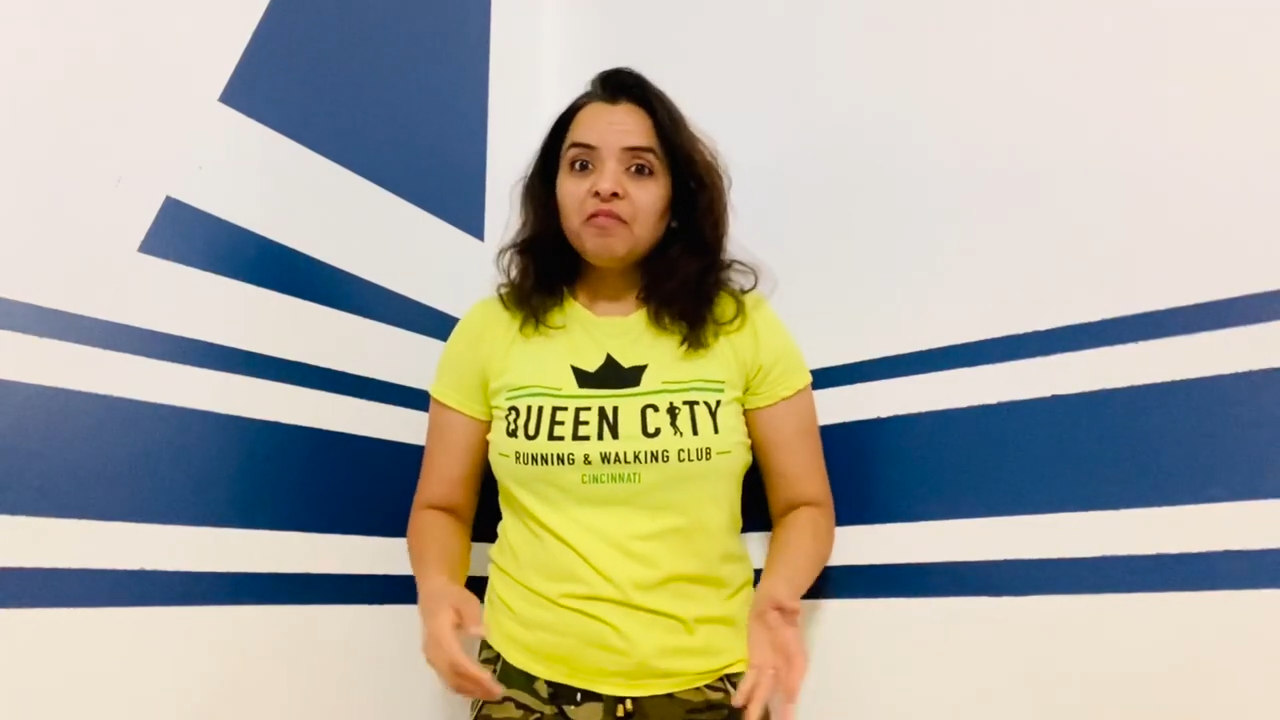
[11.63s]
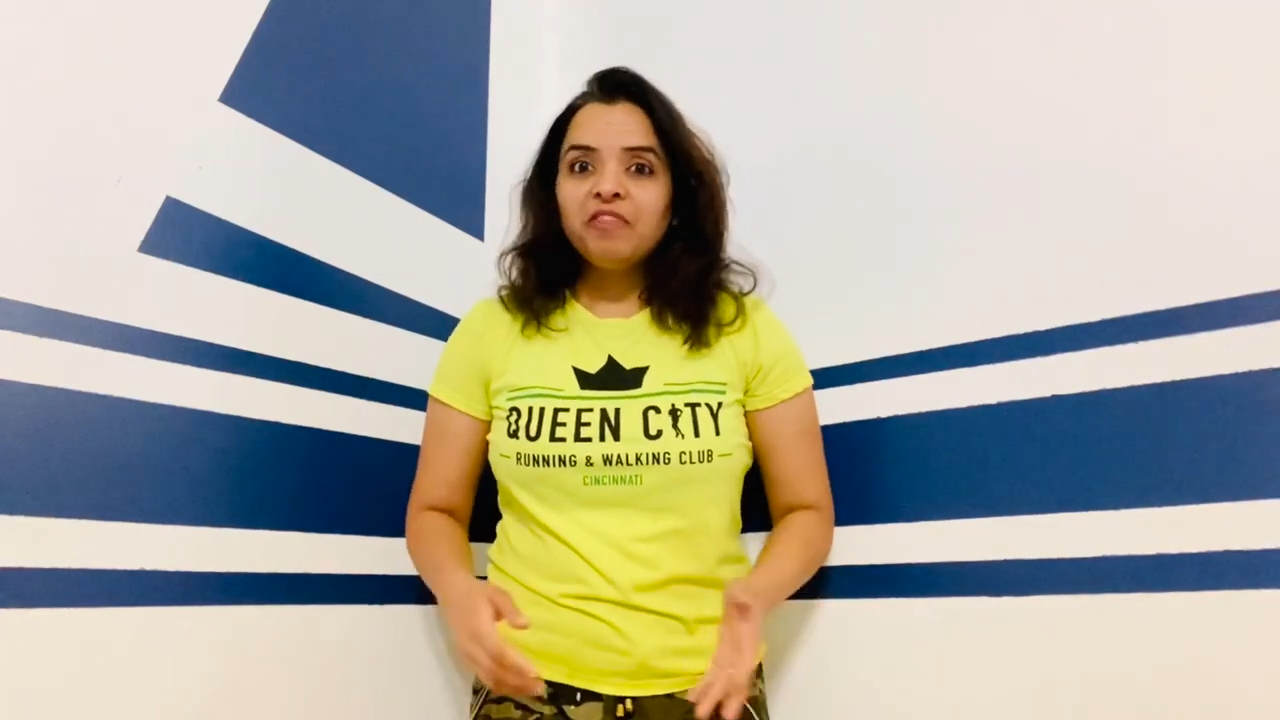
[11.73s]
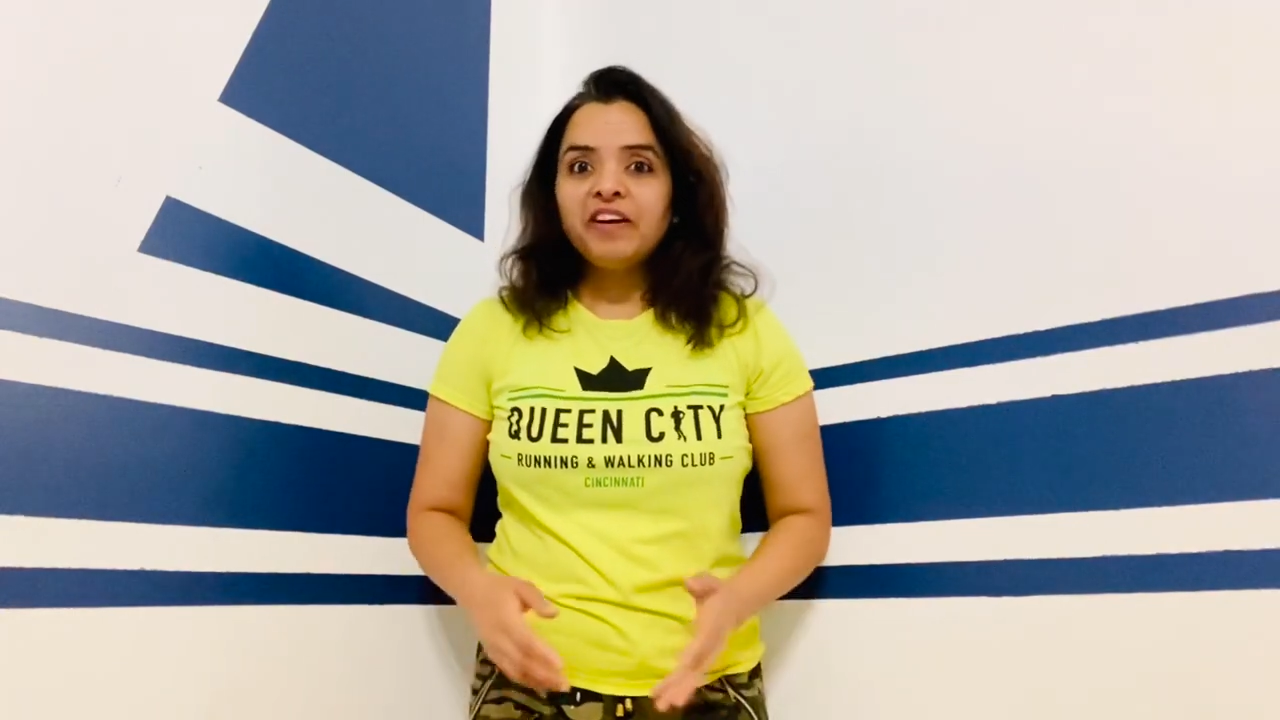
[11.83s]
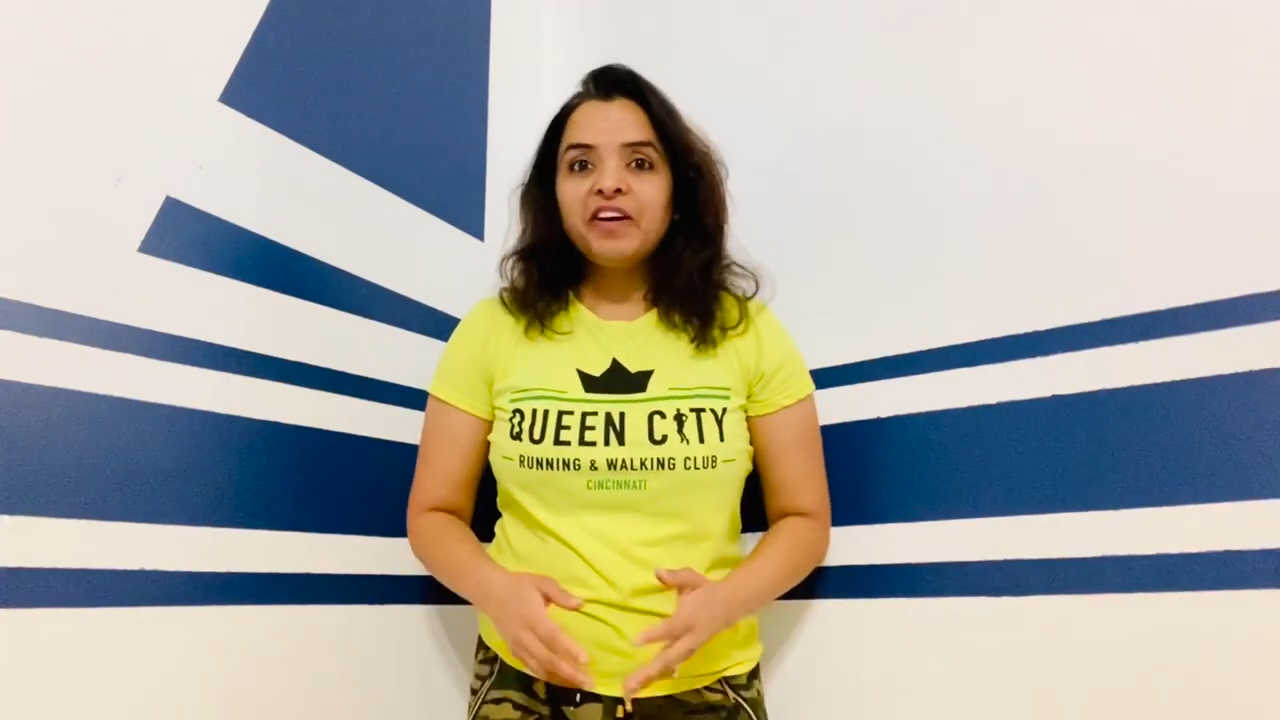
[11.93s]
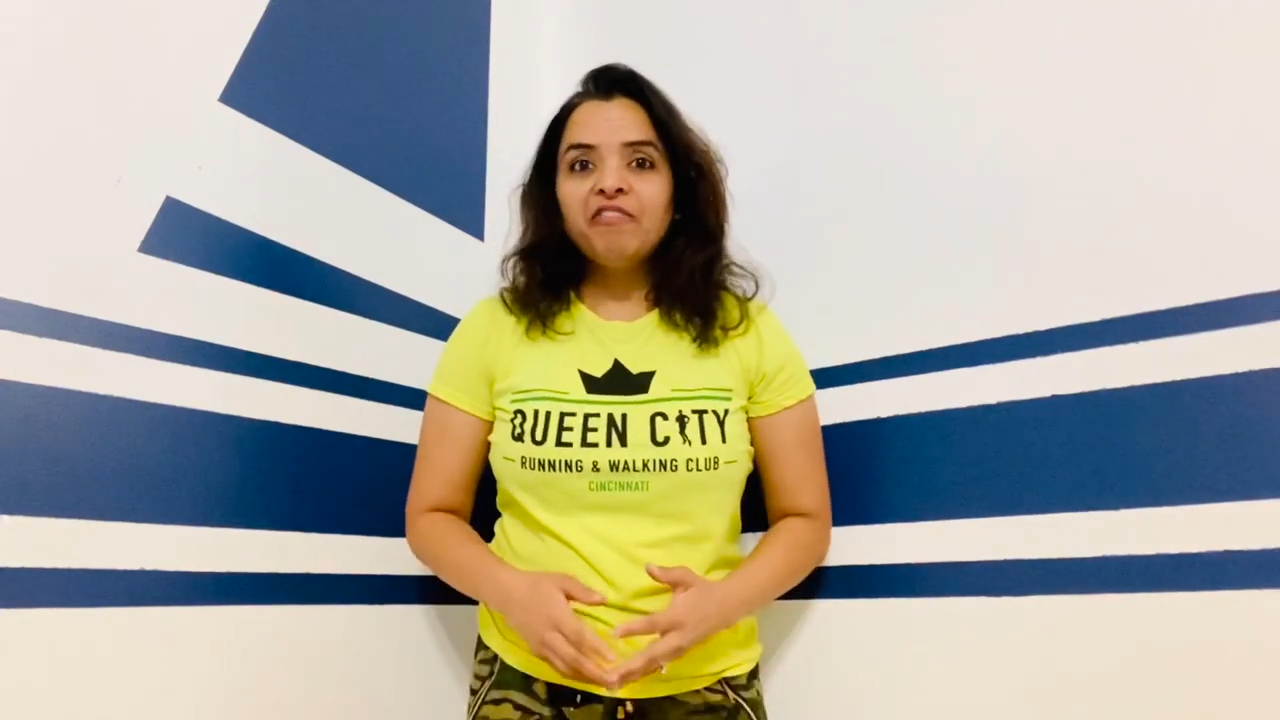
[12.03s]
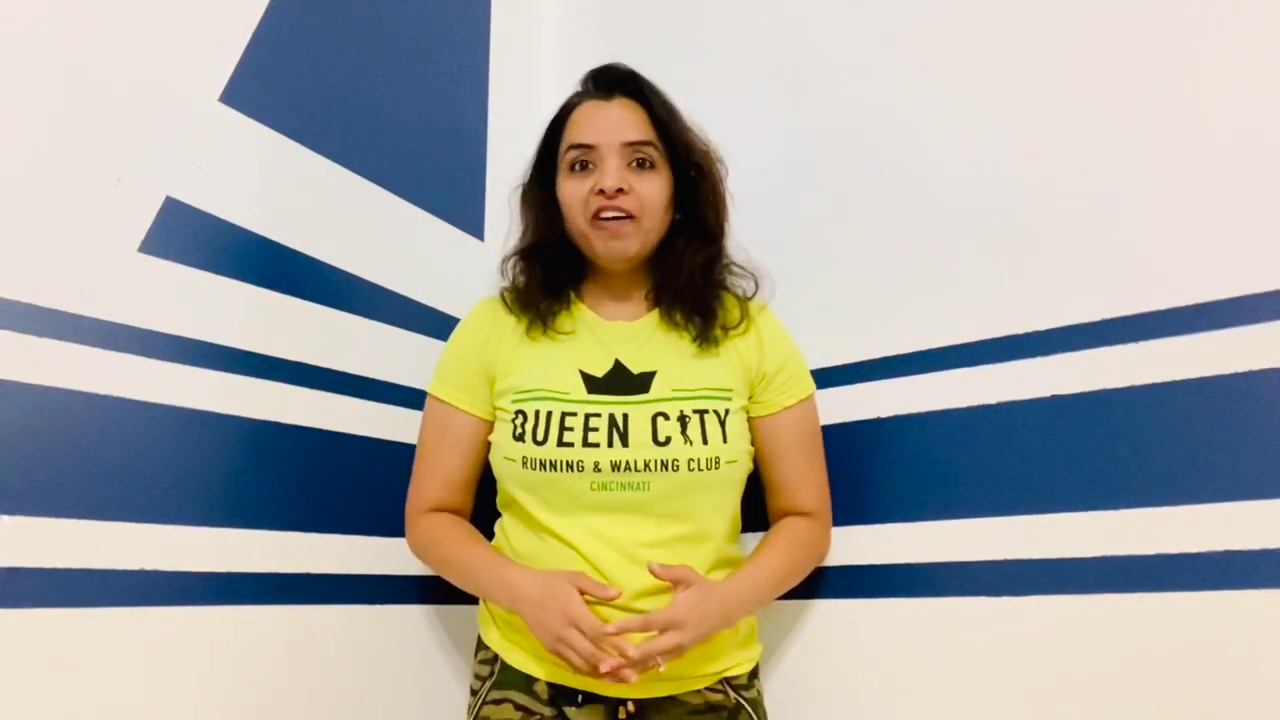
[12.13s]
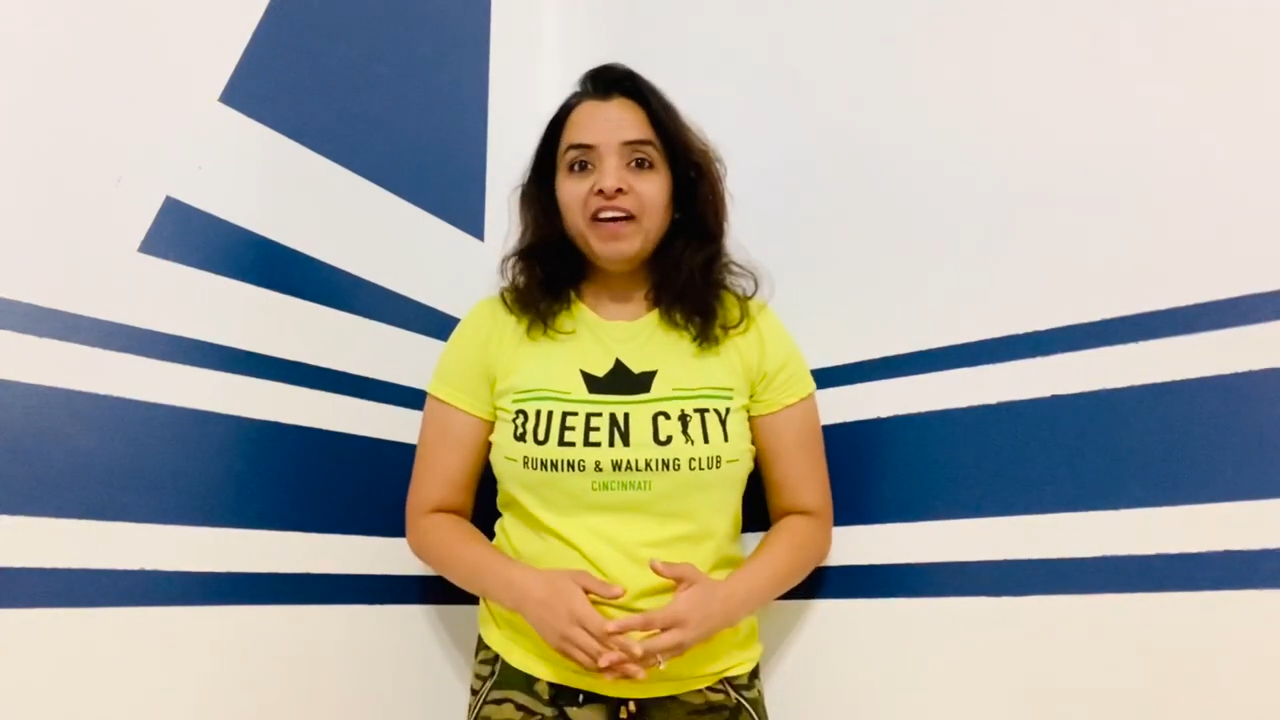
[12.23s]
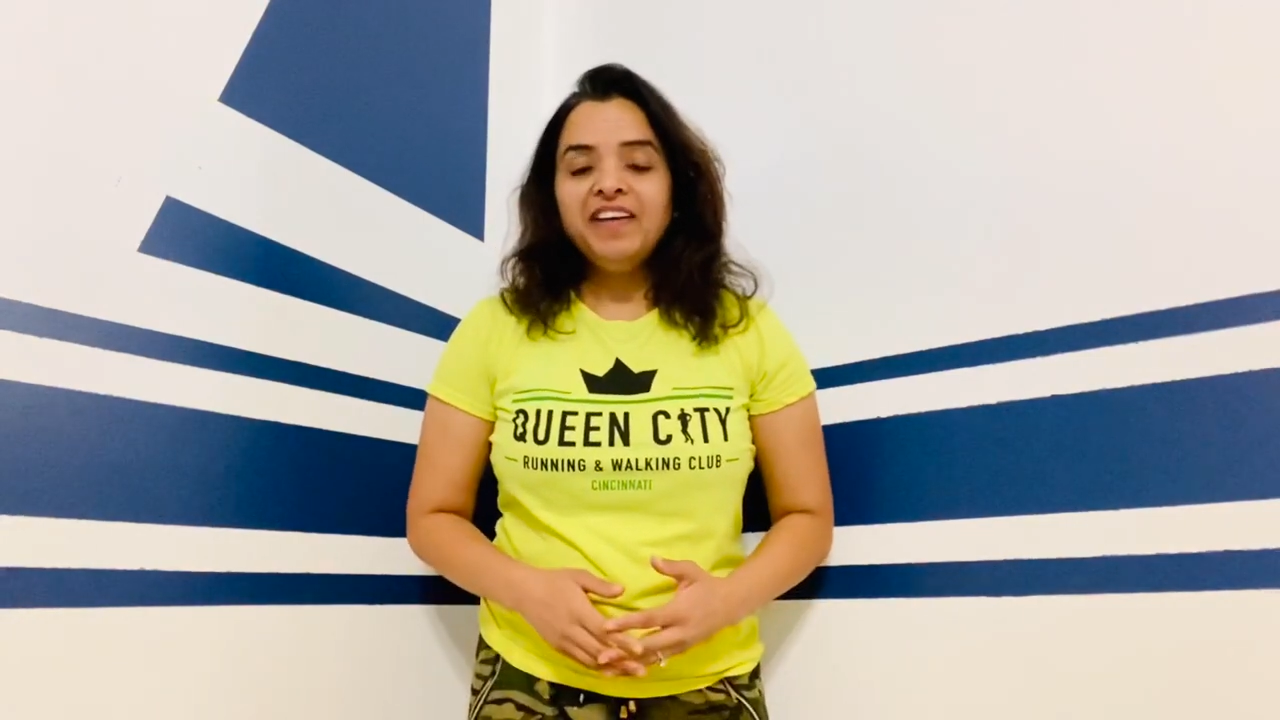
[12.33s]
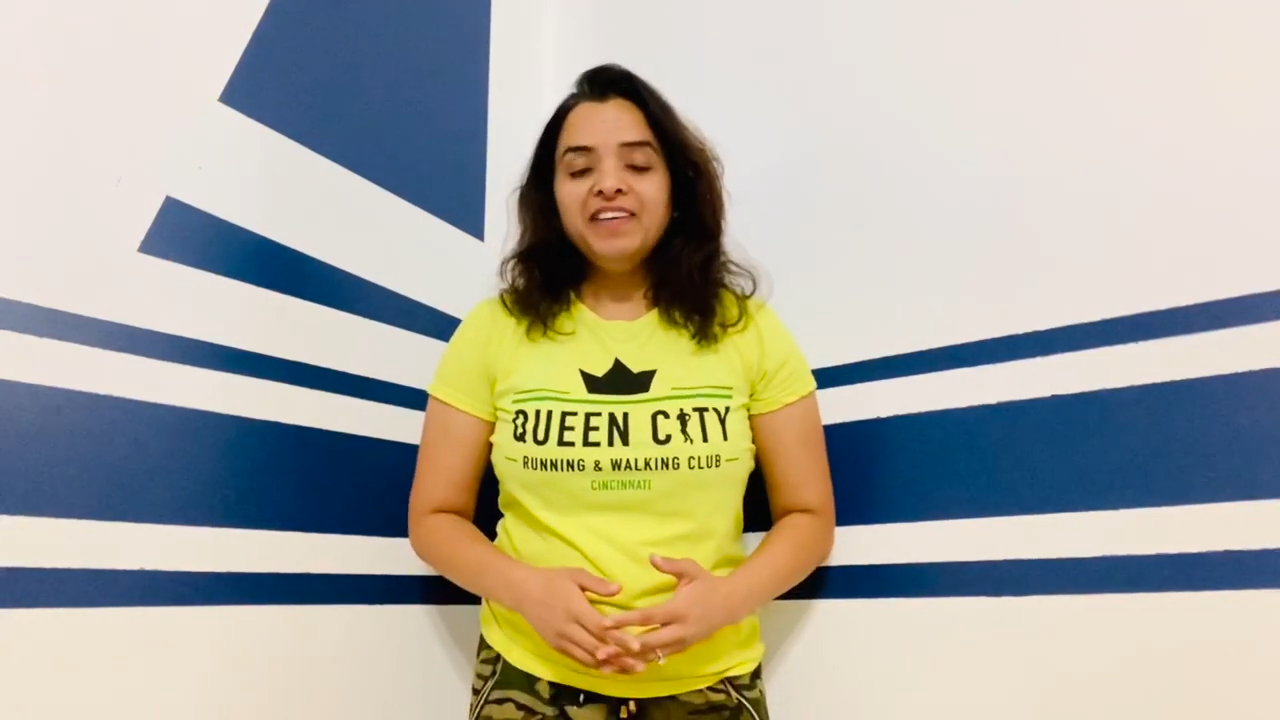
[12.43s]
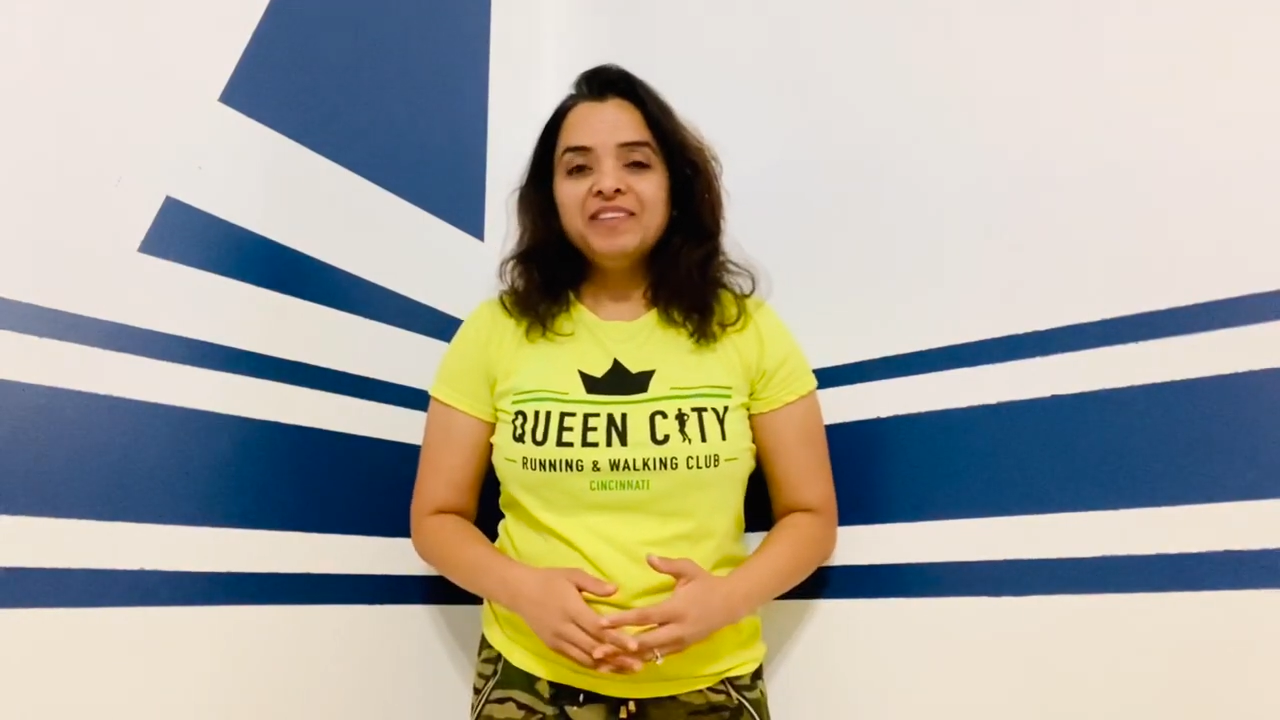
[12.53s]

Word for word: Wondering why?